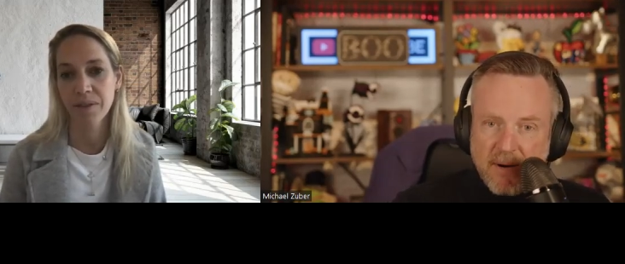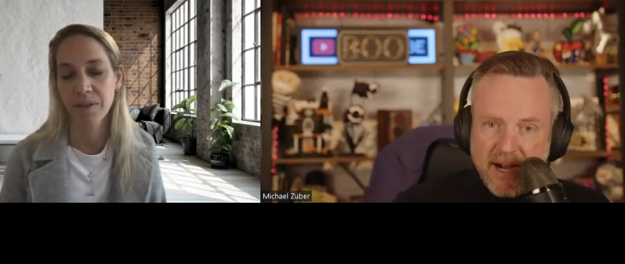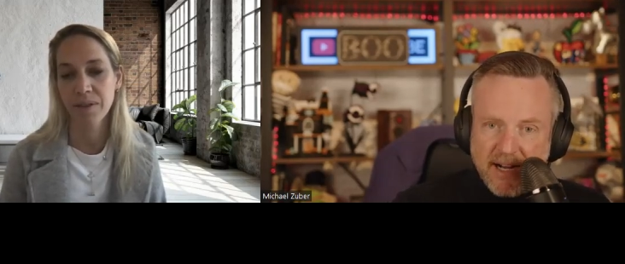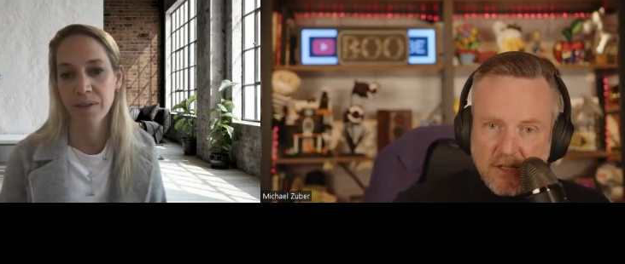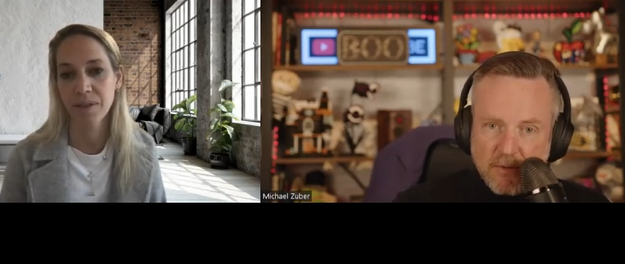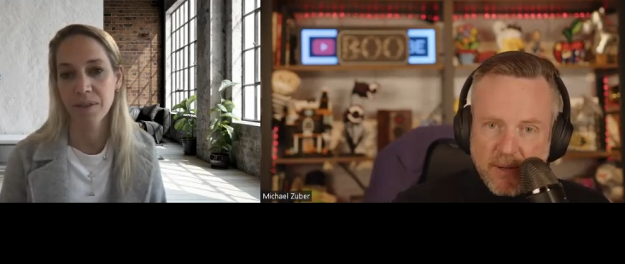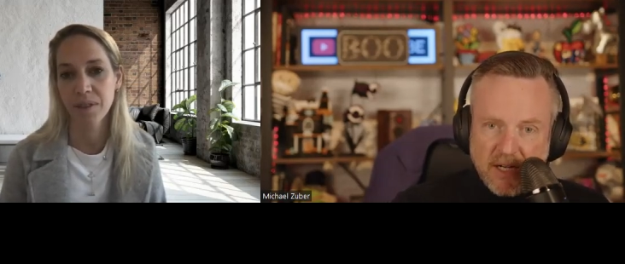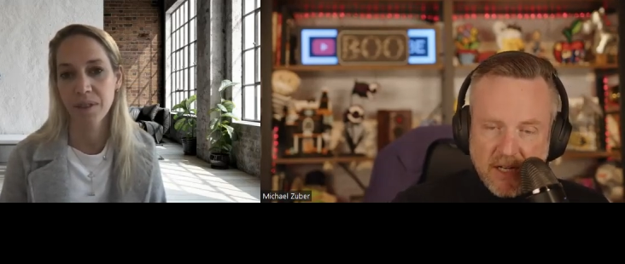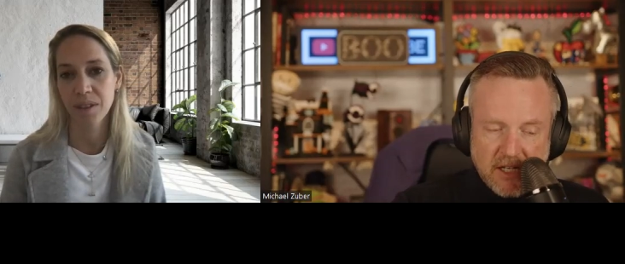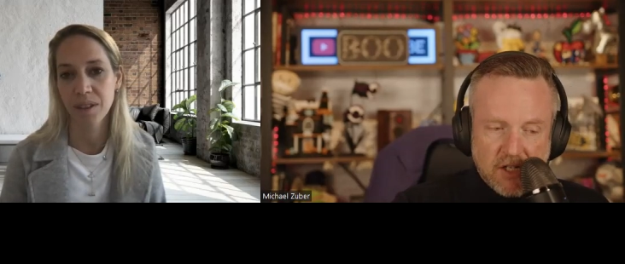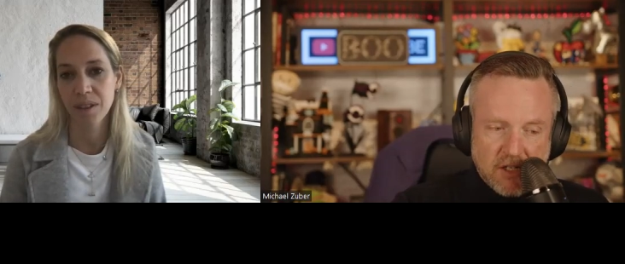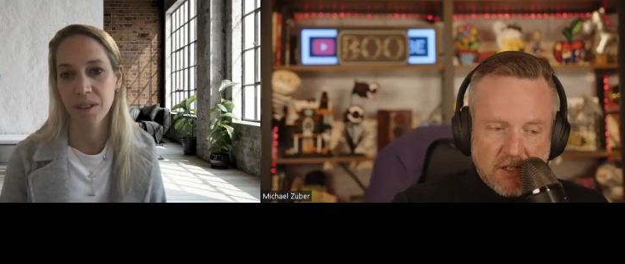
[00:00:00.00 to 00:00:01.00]
Speaker 1: meet my
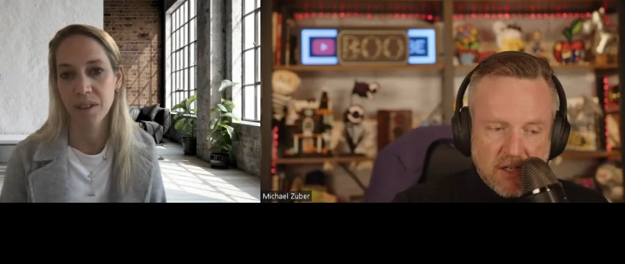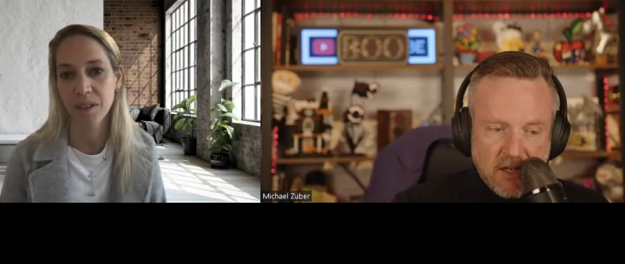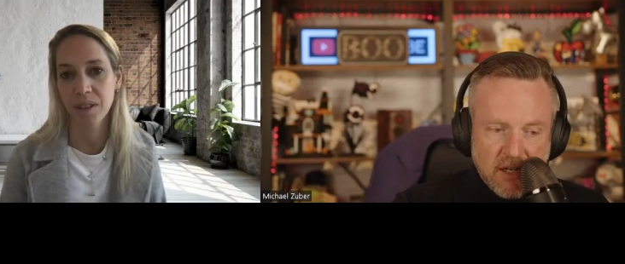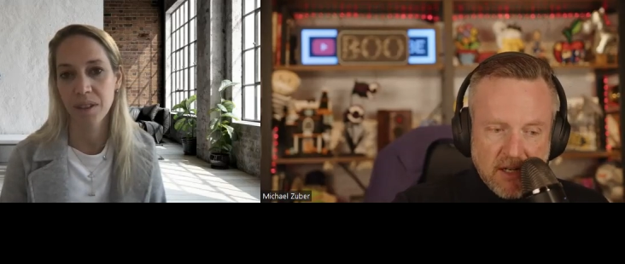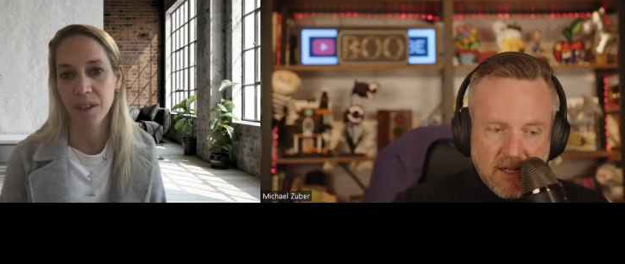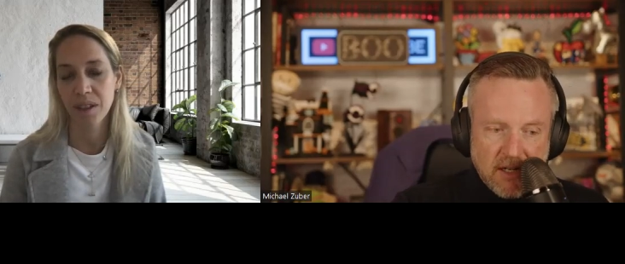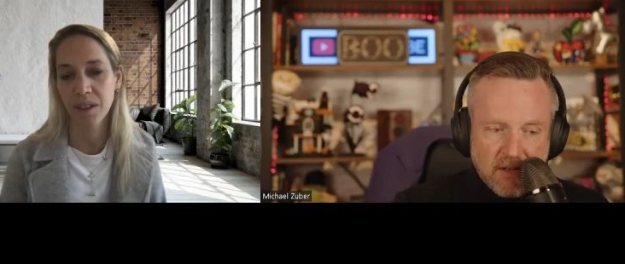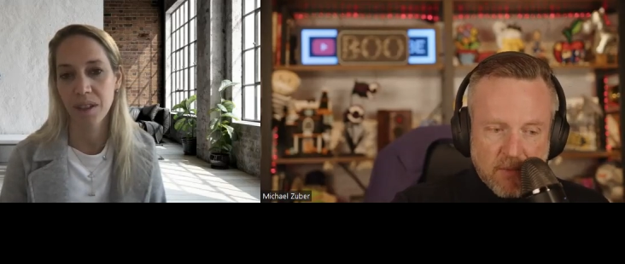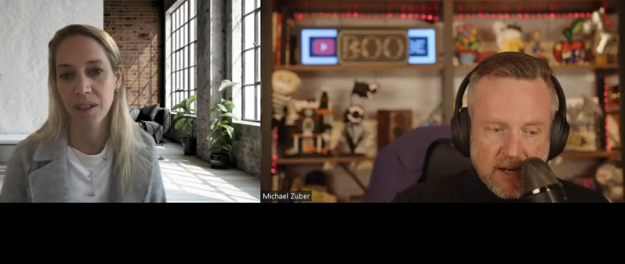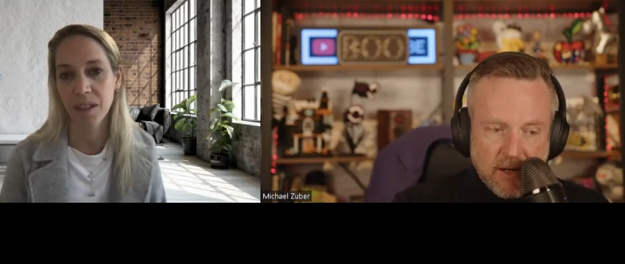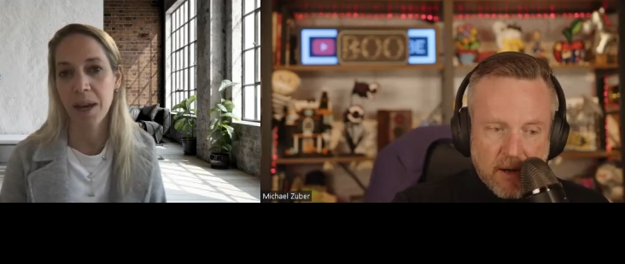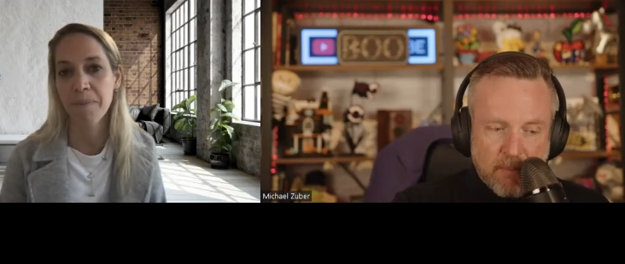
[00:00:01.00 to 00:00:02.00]
expectations
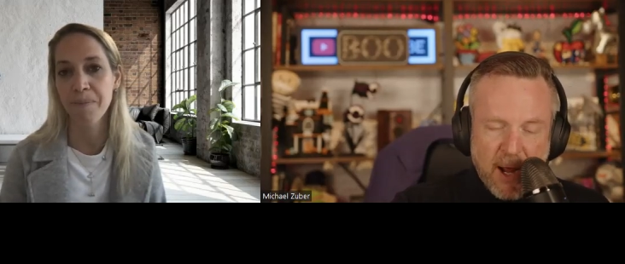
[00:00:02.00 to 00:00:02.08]
Right?